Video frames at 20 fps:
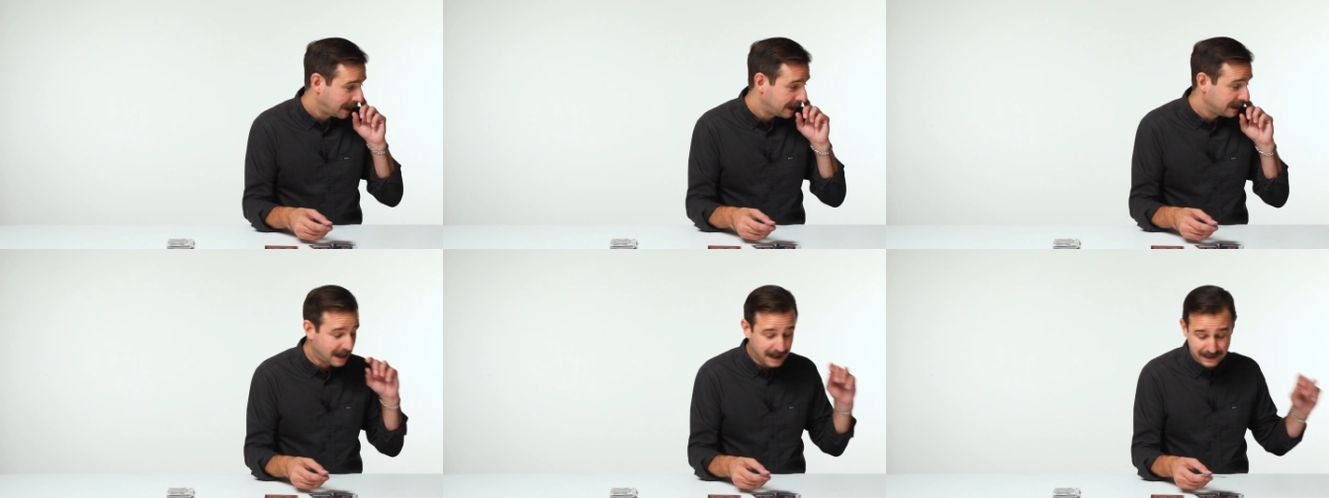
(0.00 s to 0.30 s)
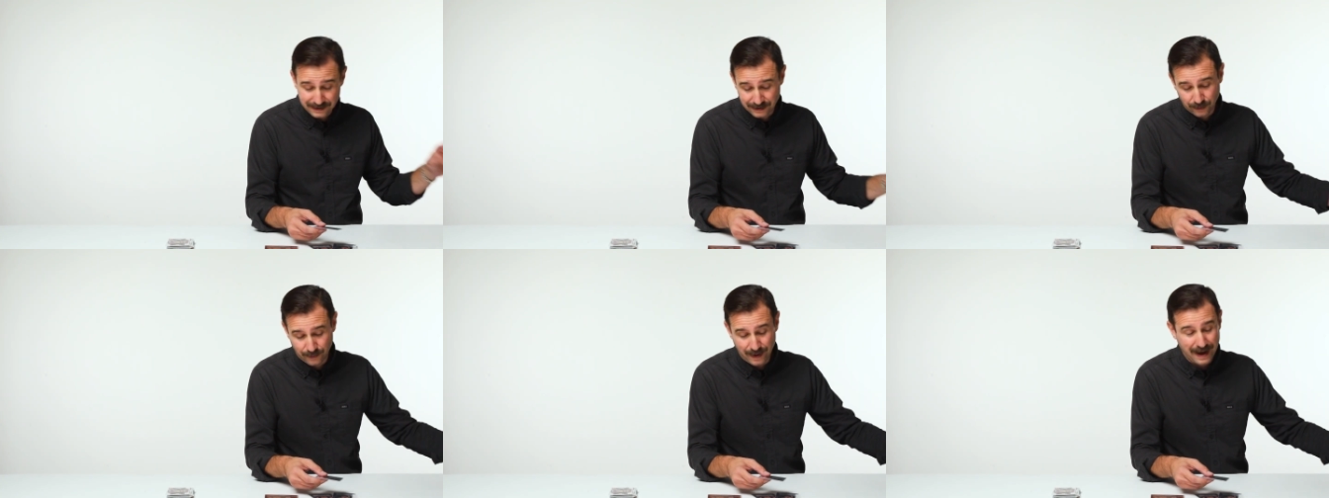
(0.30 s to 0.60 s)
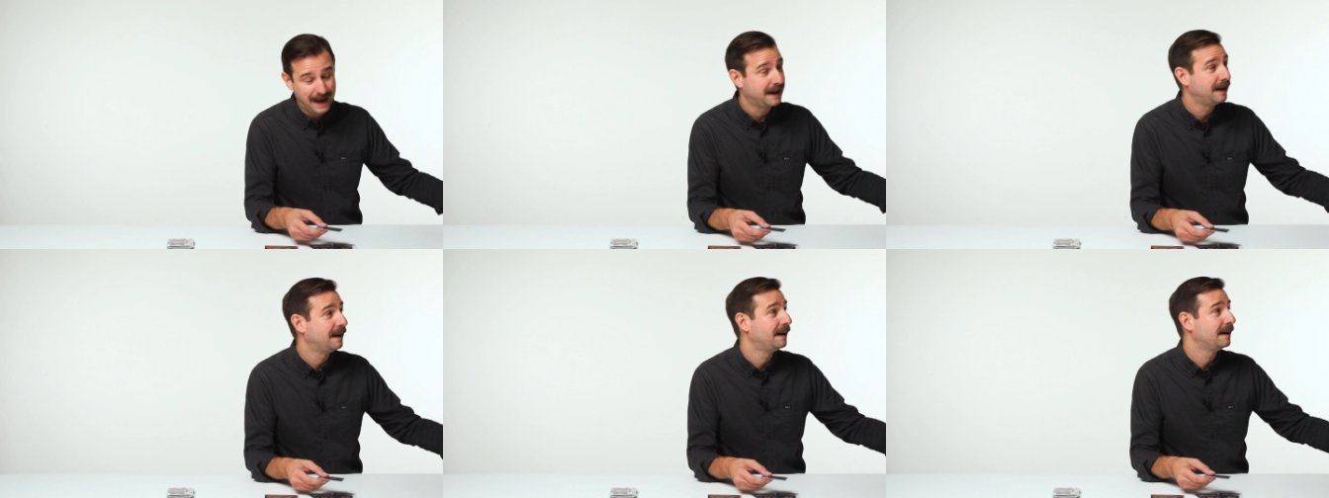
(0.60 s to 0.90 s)
Not too
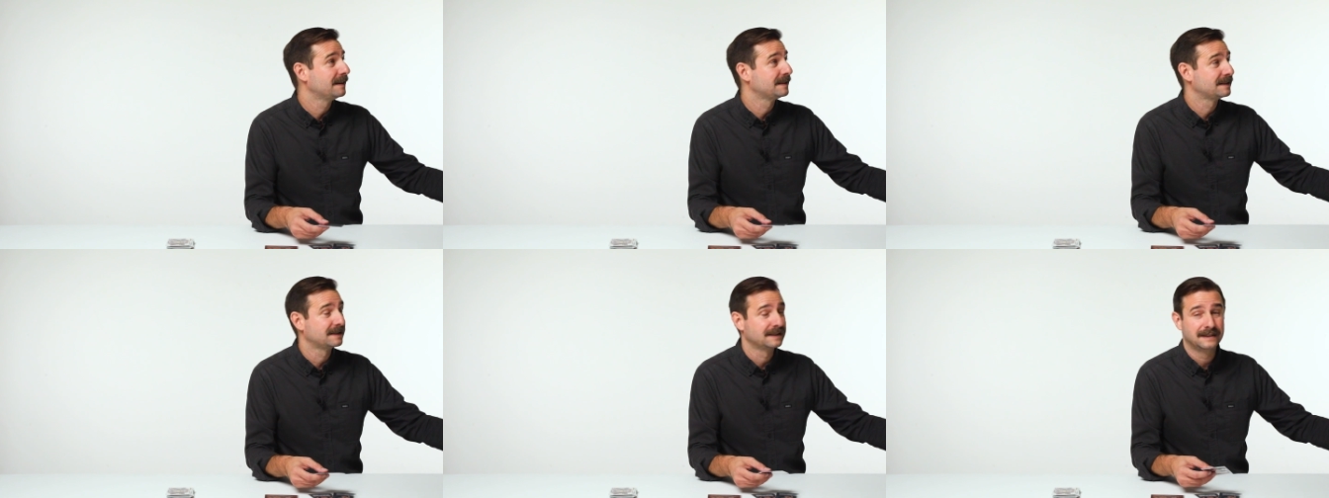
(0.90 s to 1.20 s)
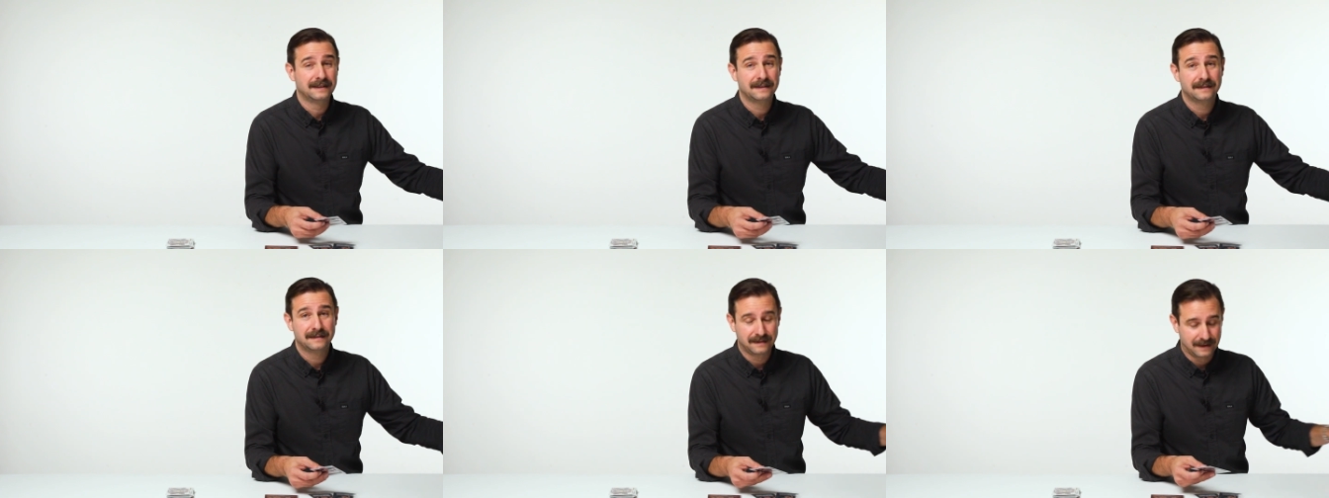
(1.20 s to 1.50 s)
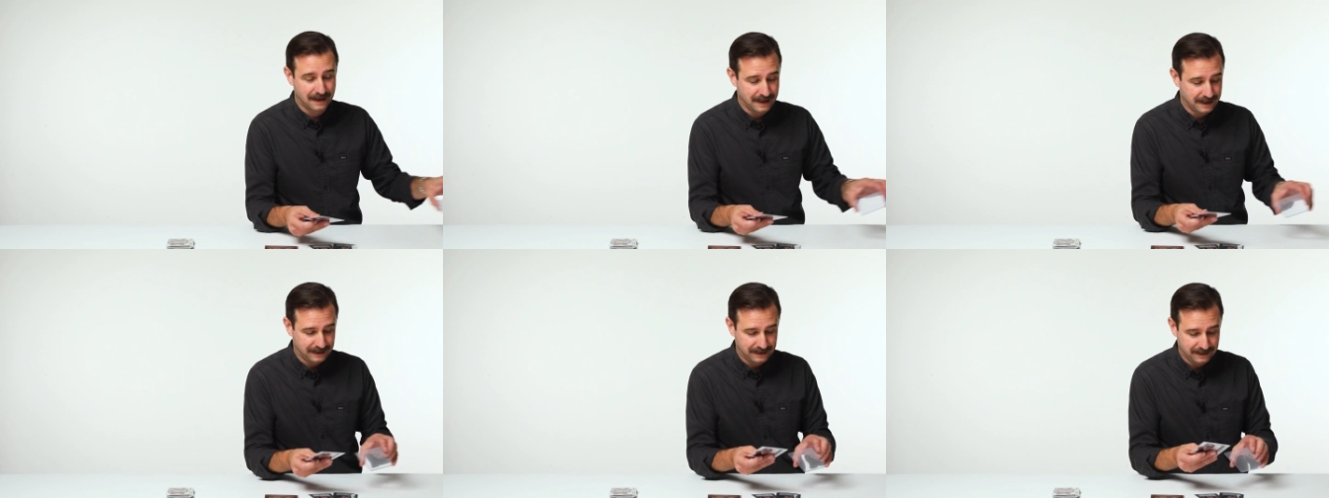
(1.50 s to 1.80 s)
bad, honestly.
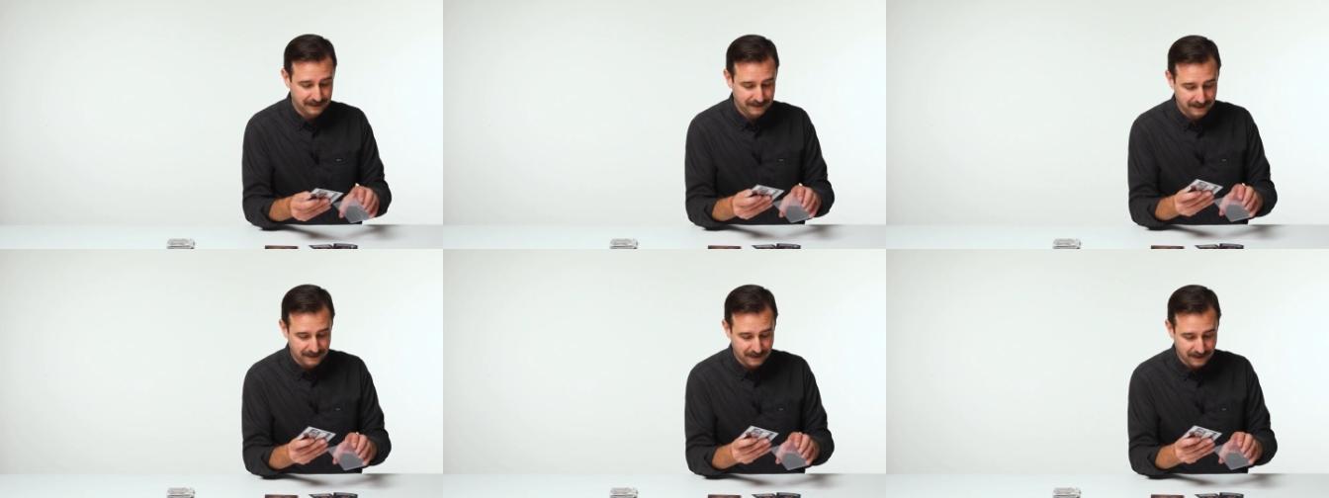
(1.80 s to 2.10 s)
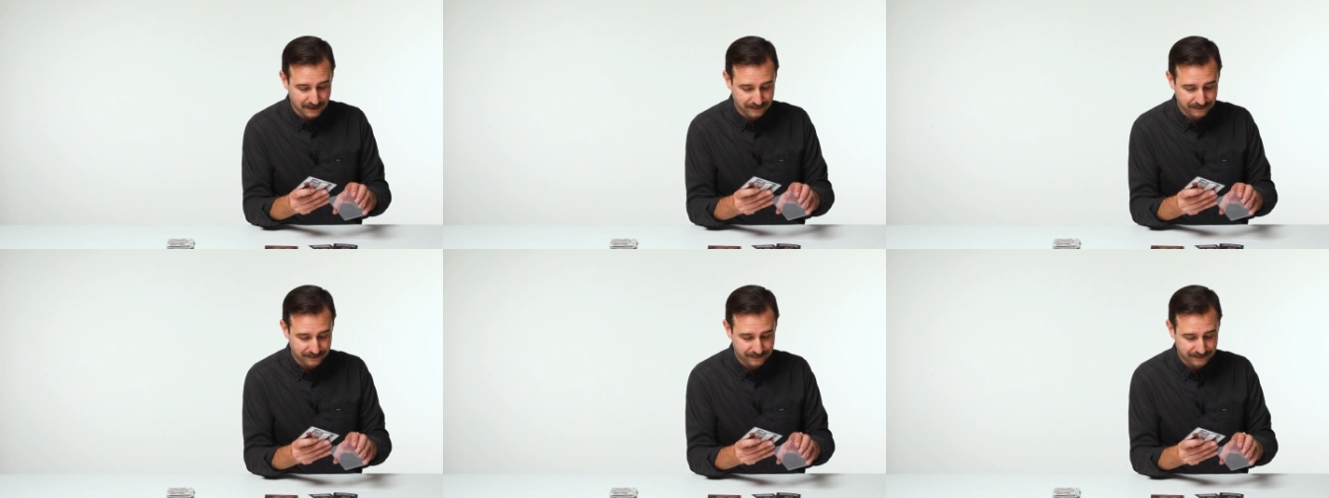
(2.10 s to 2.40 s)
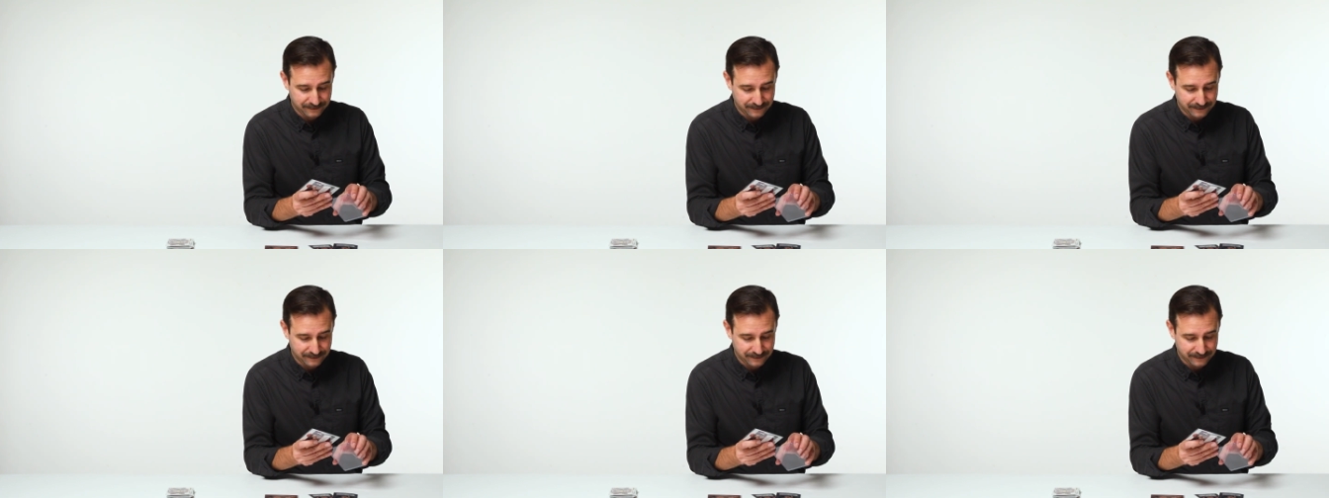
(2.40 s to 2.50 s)
Like, you know,